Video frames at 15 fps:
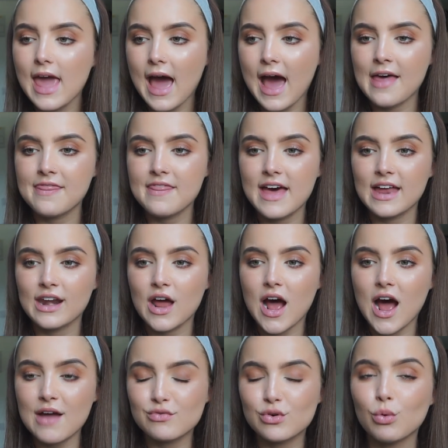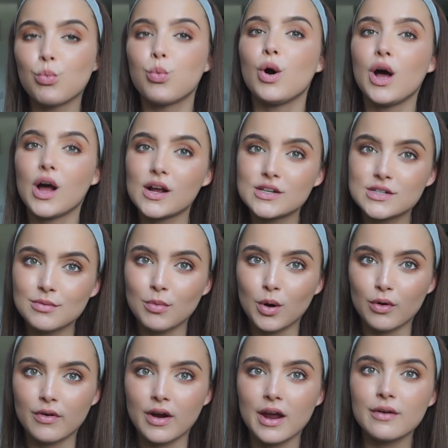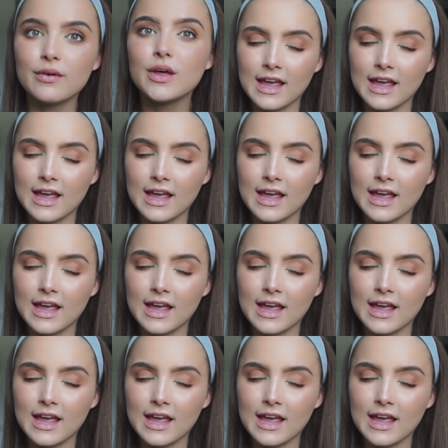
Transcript: And then I've got work tomorrow,